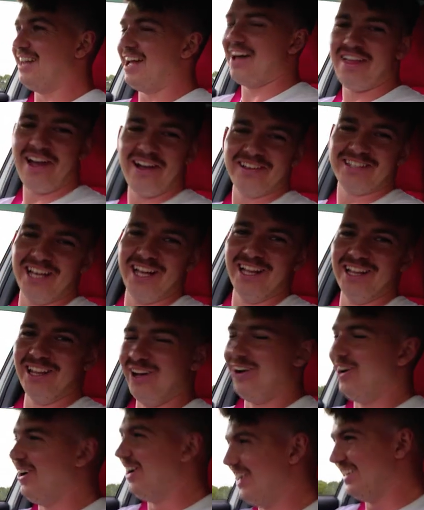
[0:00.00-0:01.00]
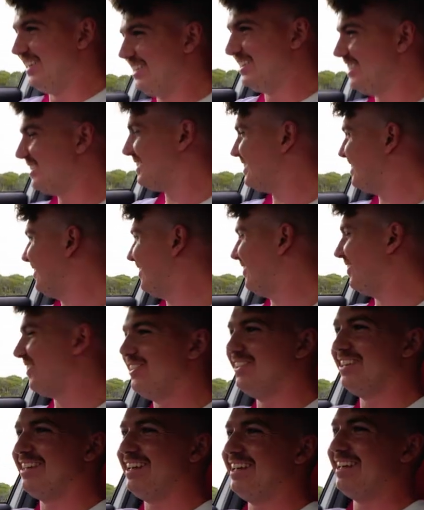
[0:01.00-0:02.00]
Now that was a launch,
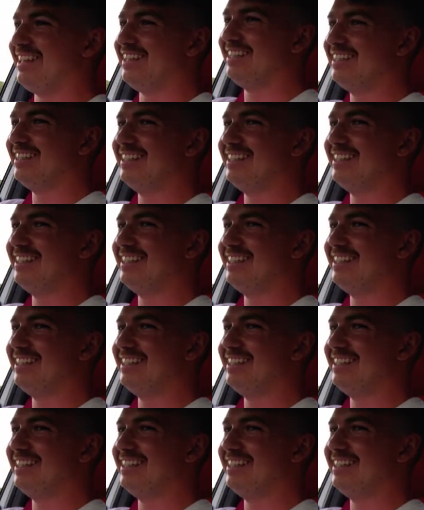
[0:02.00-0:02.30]
holy.